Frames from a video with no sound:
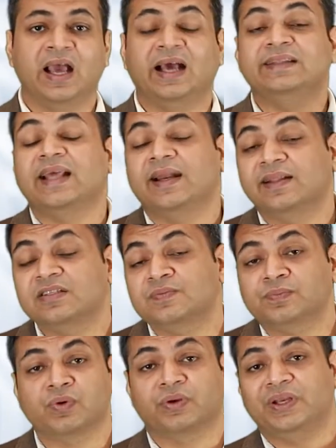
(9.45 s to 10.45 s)
and that
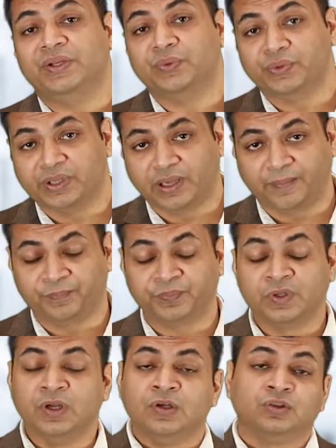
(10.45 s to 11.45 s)
is proteinuria.
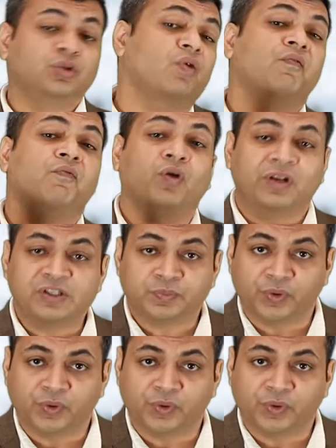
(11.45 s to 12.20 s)
So what is